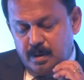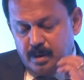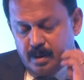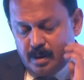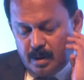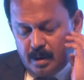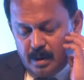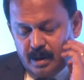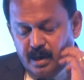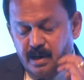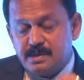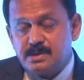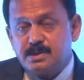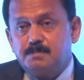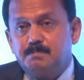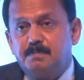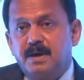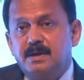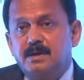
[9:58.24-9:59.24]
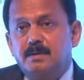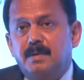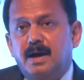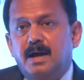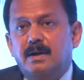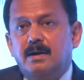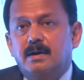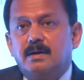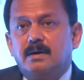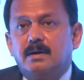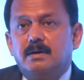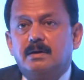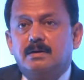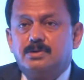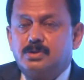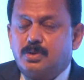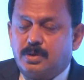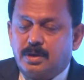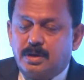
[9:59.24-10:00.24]
uh, his peak demand,
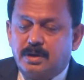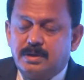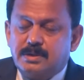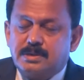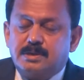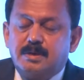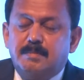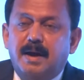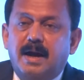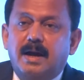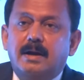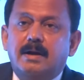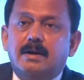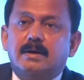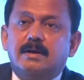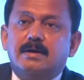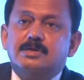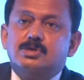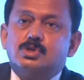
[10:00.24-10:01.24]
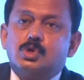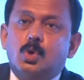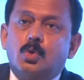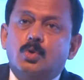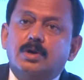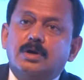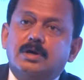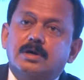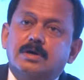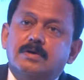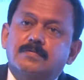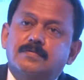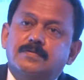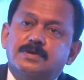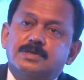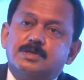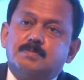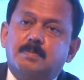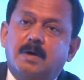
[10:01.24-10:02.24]
uh, sorry, his demand, his load curve,
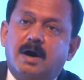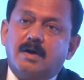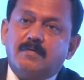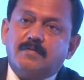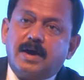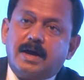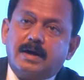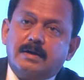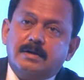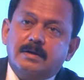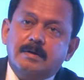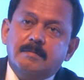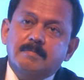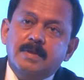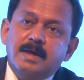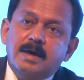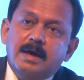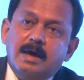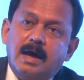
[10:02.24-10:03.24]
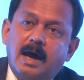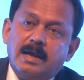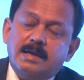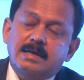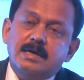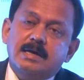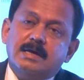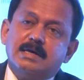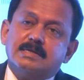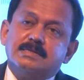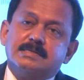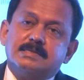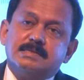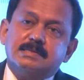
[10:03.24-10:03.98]
his power factor, and he can